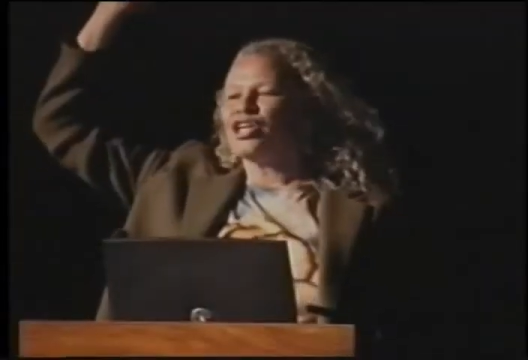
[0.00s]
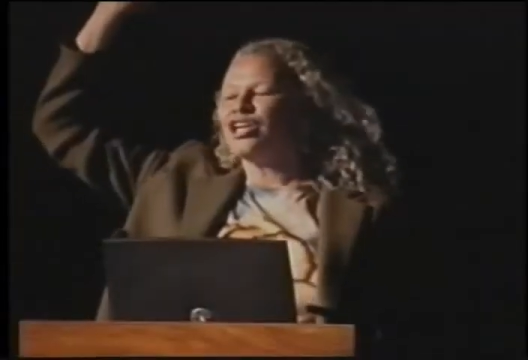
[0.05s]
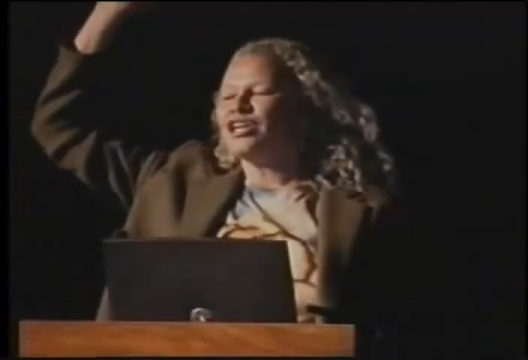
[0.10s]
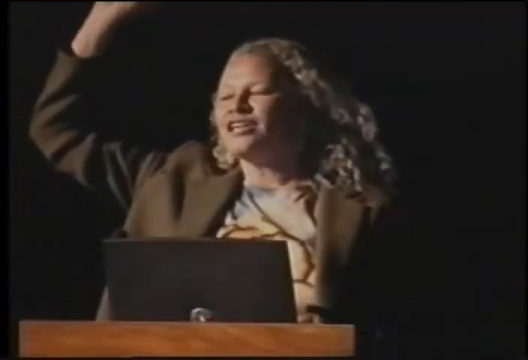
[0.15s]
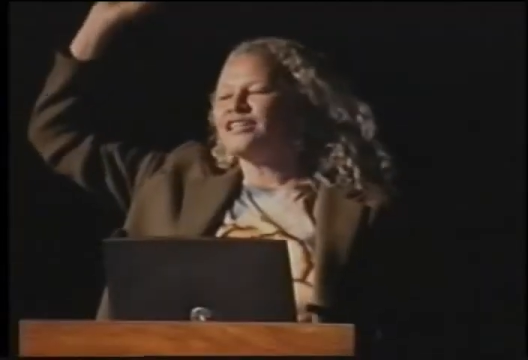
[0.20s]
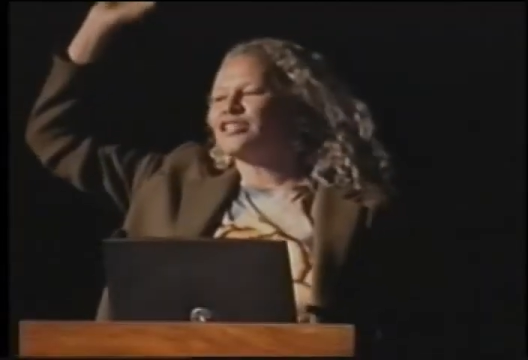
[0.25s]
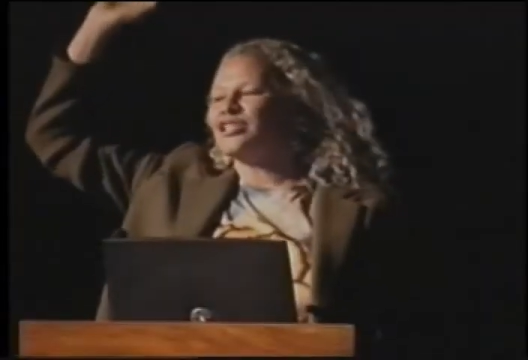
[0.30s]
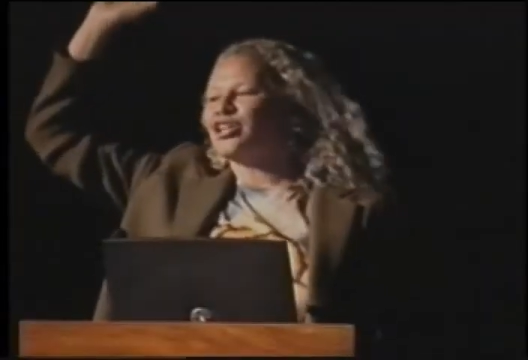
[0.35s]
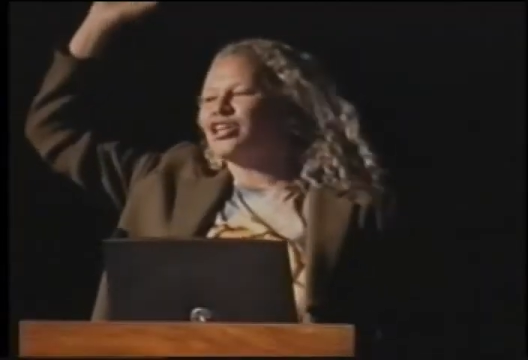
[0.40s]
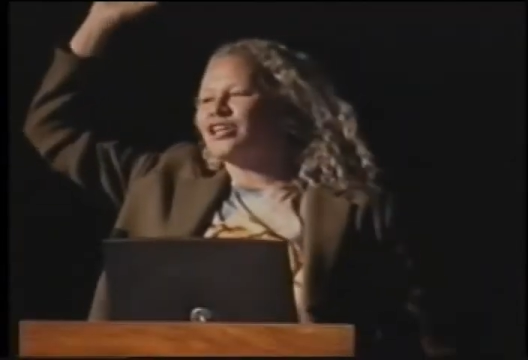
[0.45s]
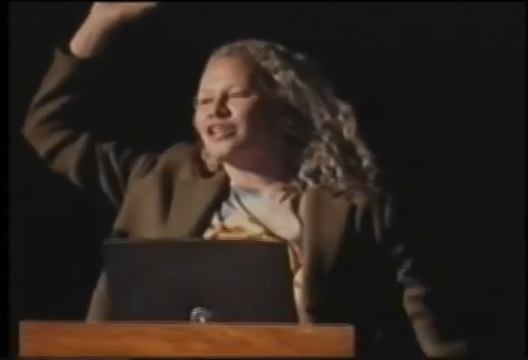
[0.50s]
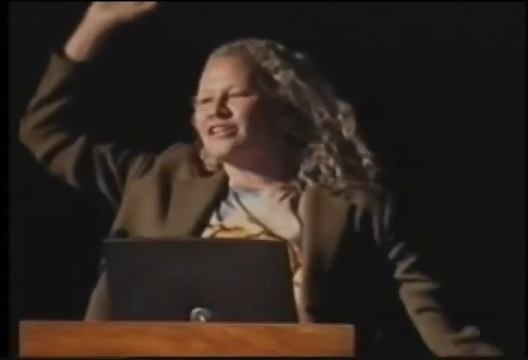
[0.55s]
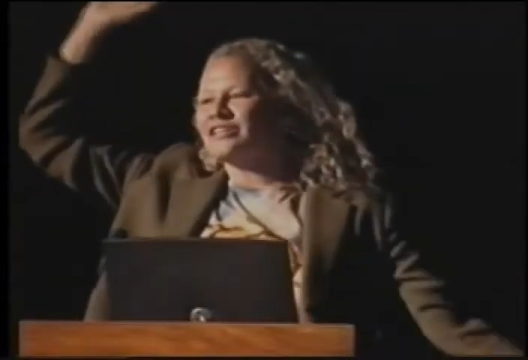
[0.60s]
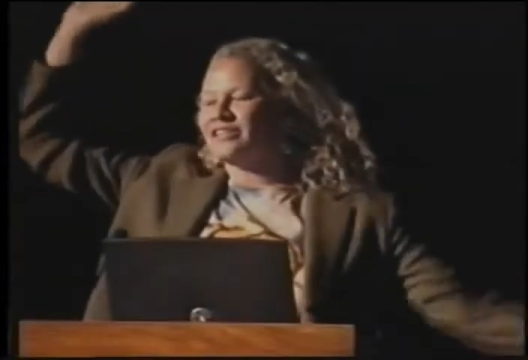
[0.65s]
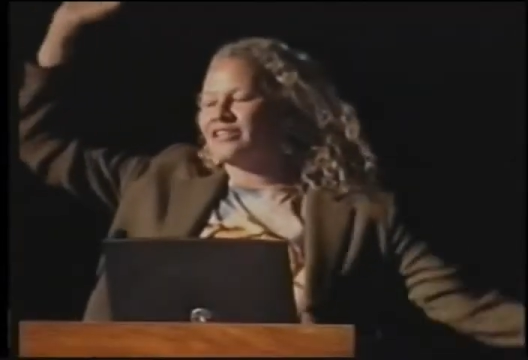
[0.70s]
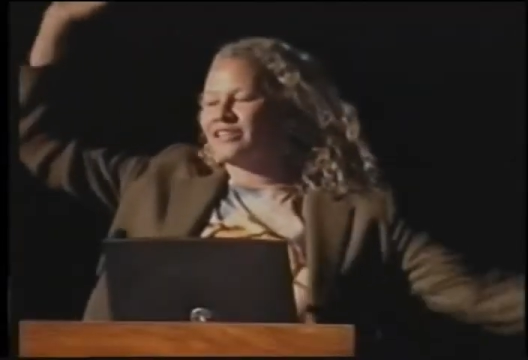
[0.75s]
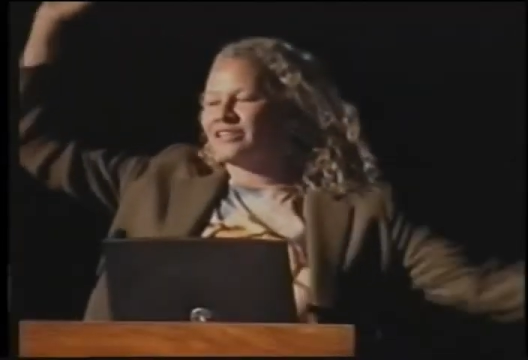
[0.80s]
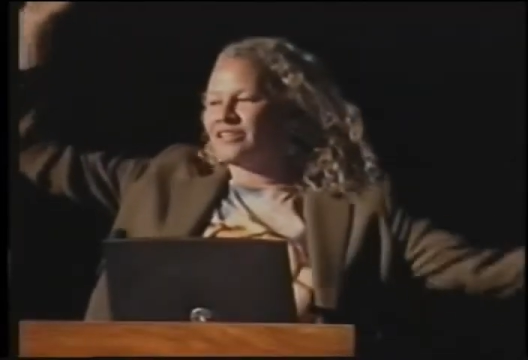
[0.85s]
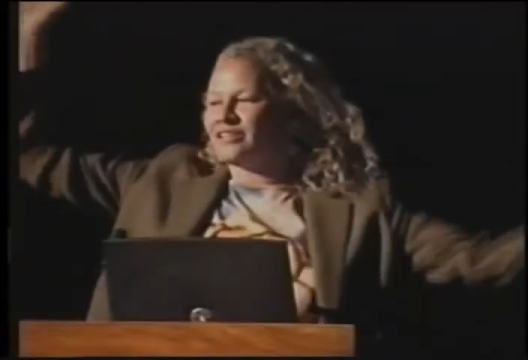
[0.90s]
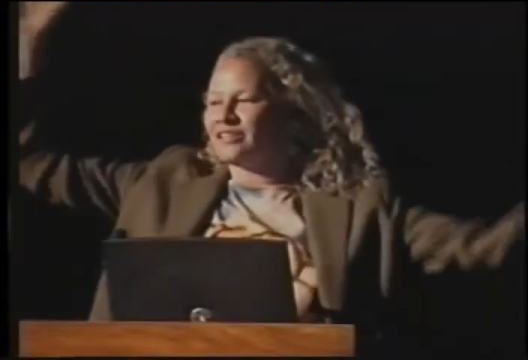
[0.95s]
solid, good,
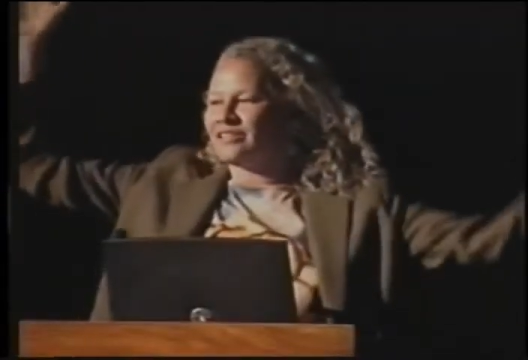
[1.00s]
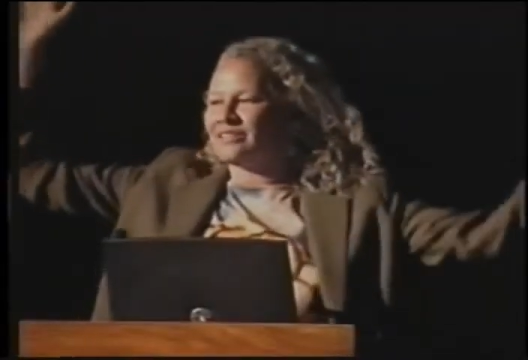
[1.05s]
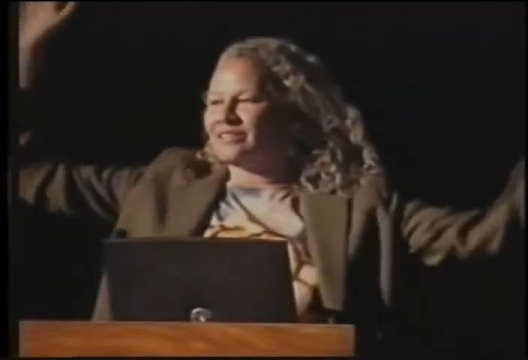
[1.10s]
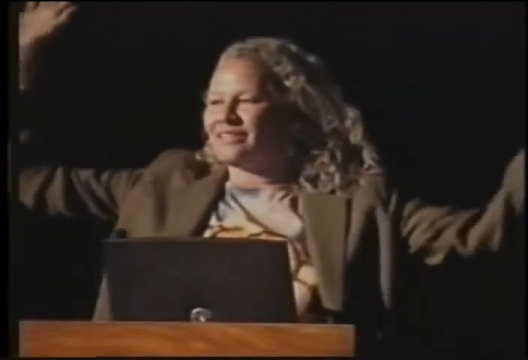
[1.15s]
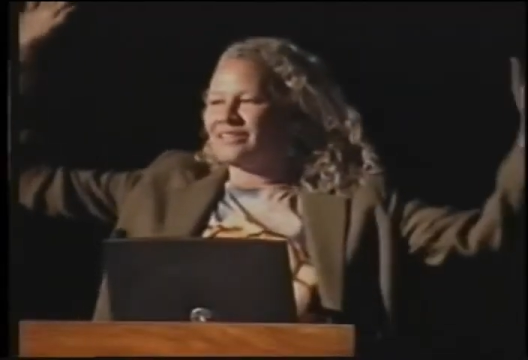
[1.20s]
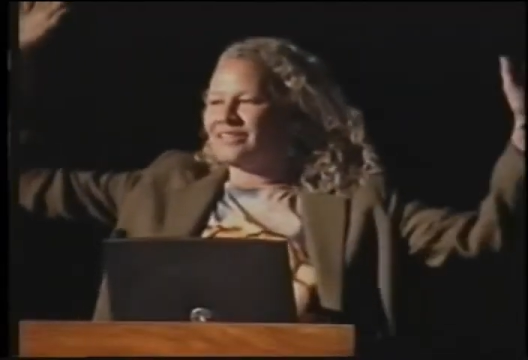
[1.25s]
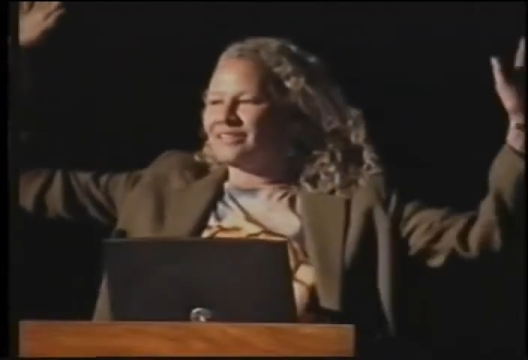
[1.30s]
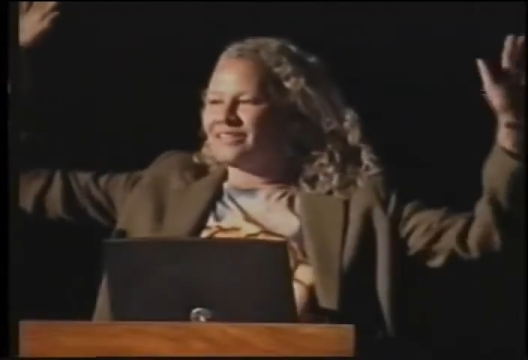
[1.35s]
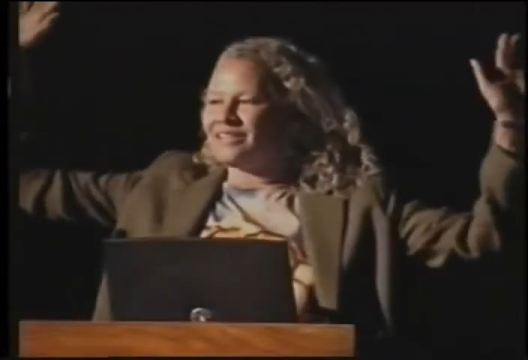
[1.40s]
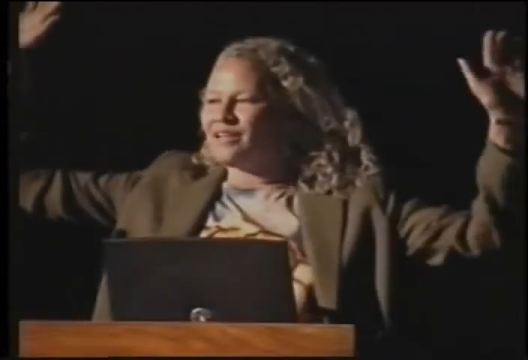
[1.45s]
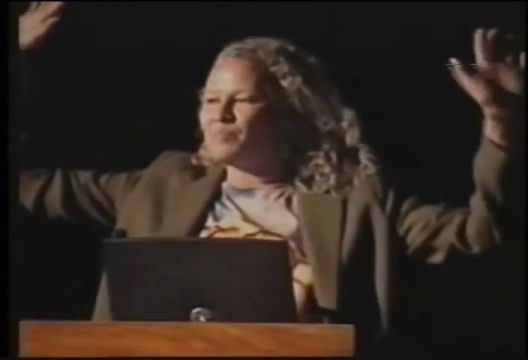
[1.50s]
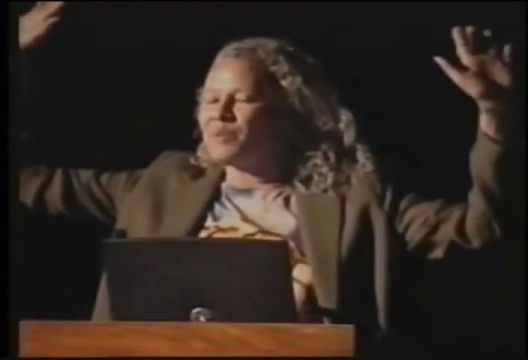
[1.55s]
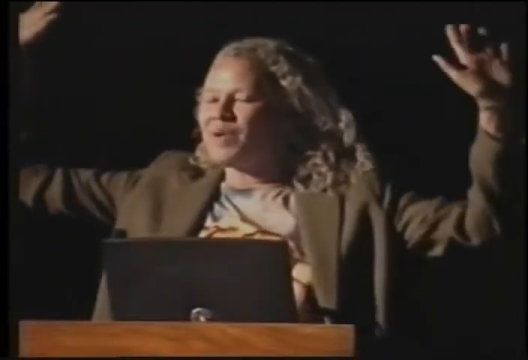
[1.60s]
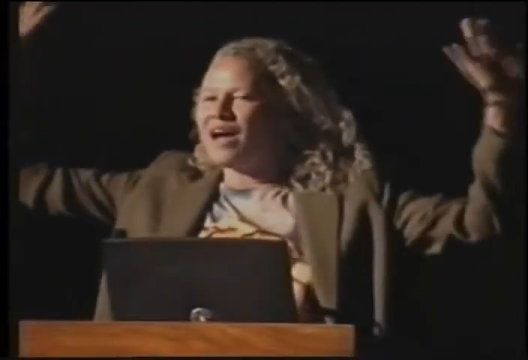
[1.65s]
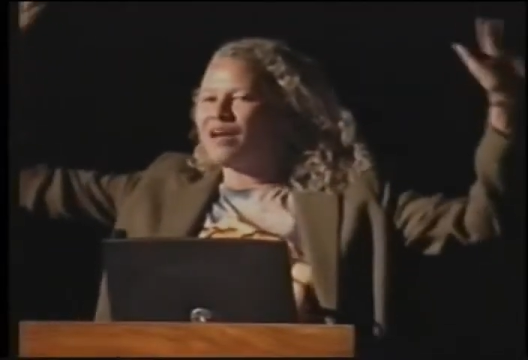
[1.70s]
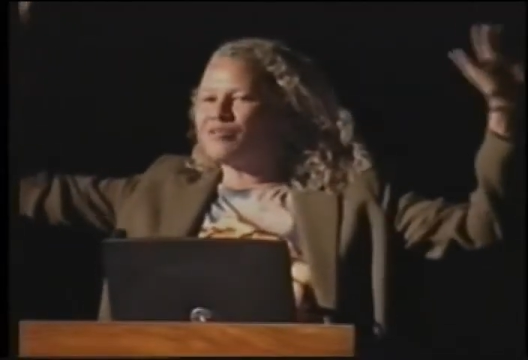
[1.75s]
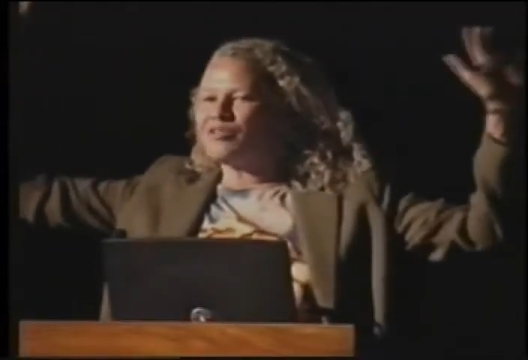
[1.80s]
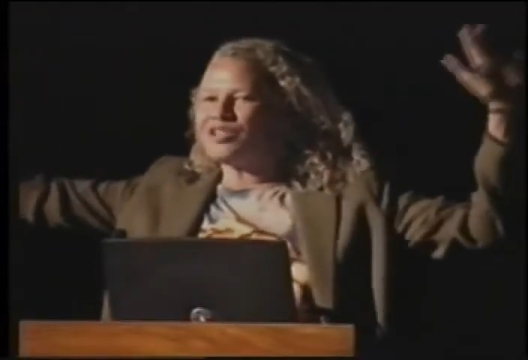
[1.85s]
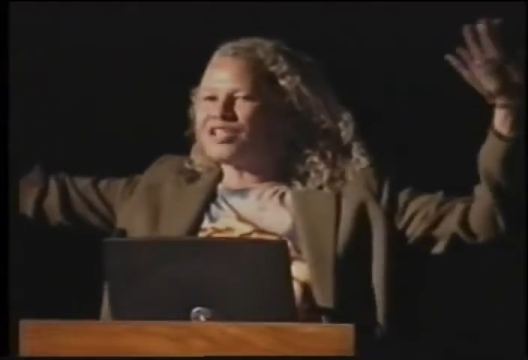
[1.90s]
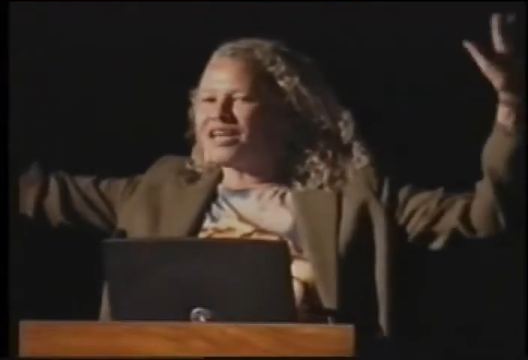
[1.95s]
deep
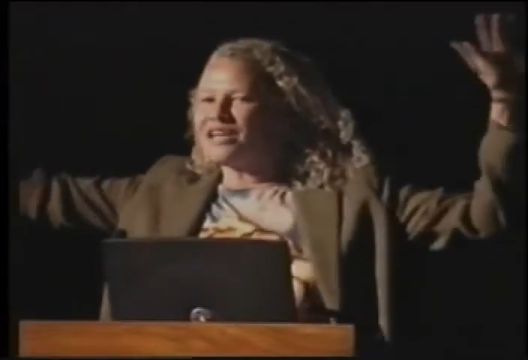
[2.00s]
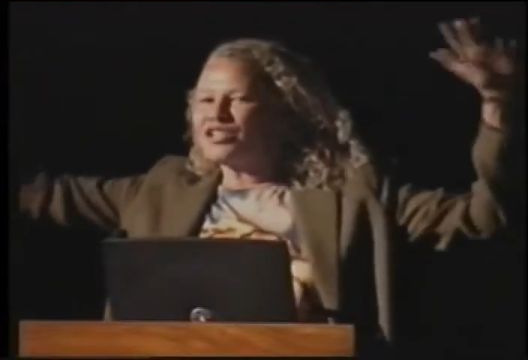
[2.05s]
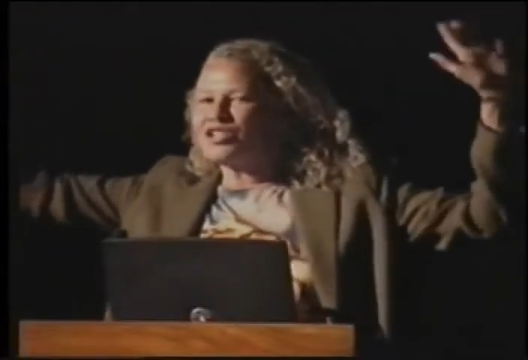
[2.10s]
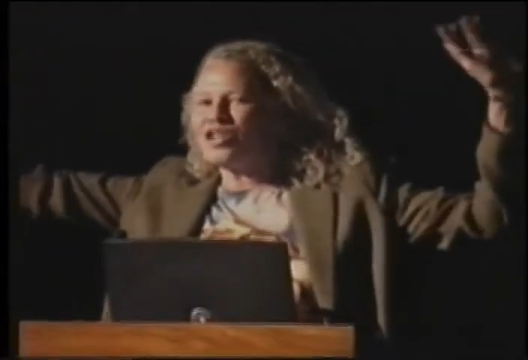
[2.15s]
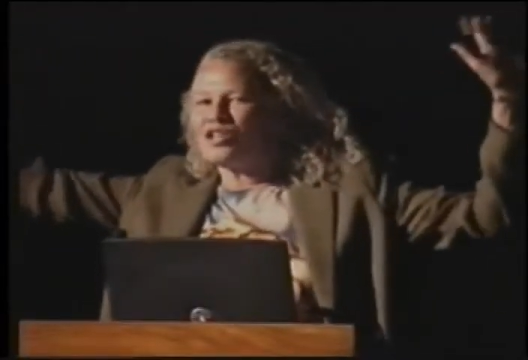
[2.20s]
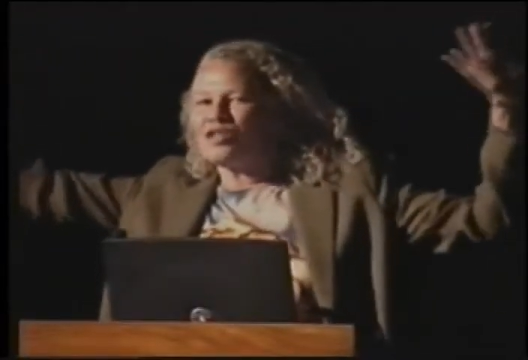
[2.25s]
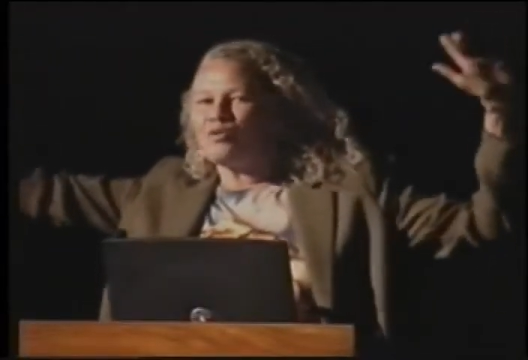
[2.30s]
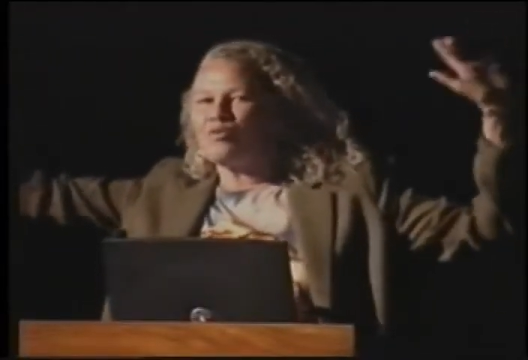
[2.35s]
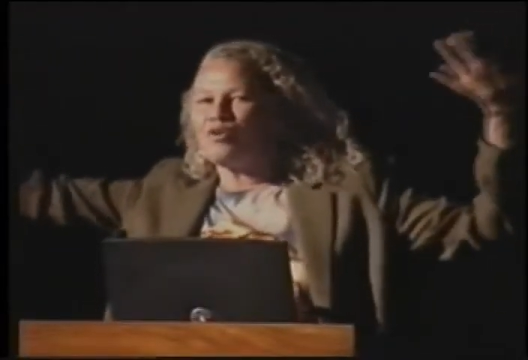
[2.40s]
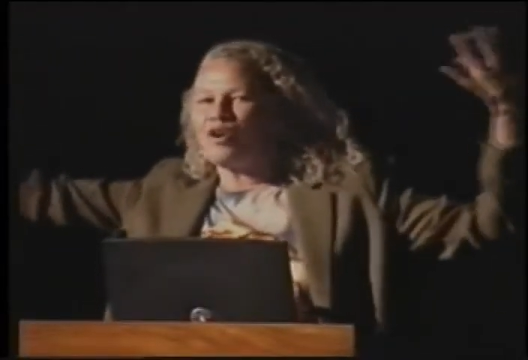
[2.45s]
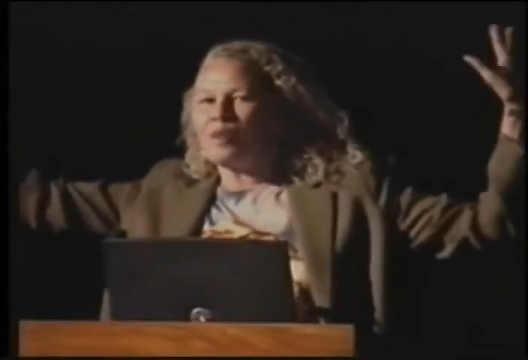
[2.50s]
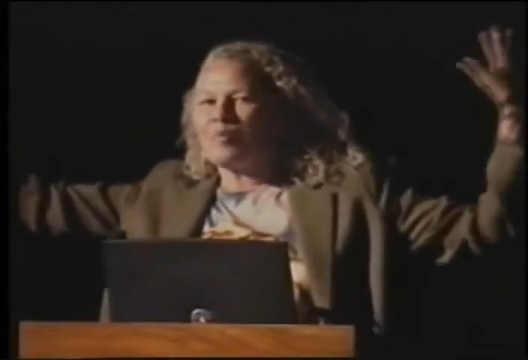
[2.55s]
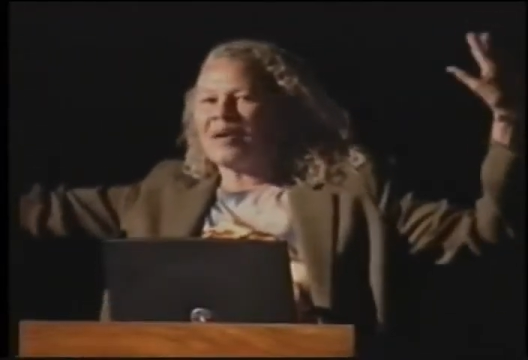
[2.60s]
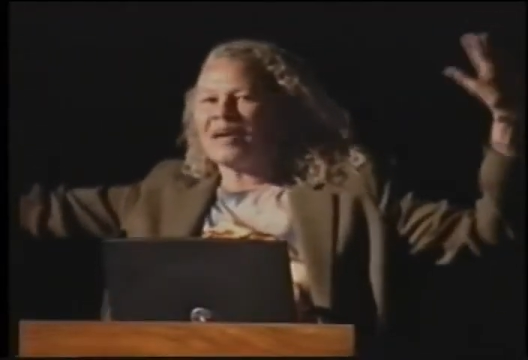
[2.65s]
conversation in the room.